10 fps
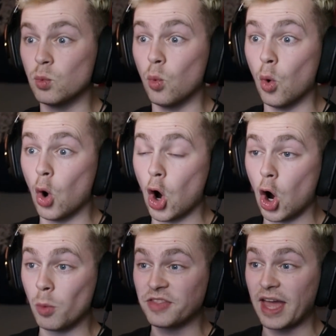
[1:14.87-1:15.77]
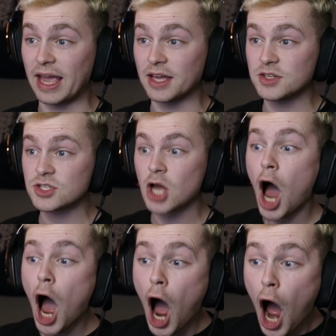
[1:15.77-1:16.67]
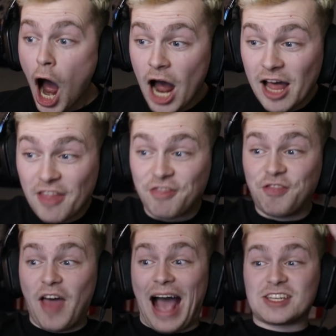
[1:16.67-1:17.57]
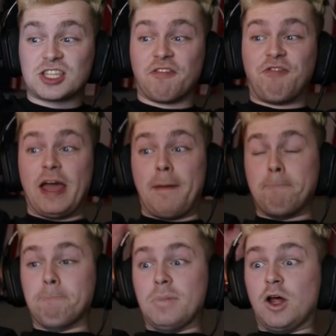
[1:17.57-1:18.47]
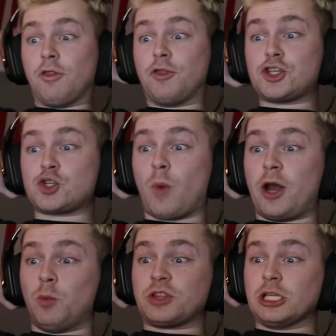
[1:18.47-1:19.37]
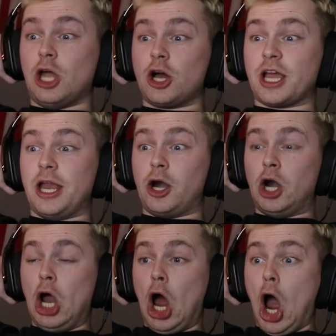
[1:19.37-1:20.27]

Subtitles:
Whoa, with the hands. That's the fit. The sweater with the long hair.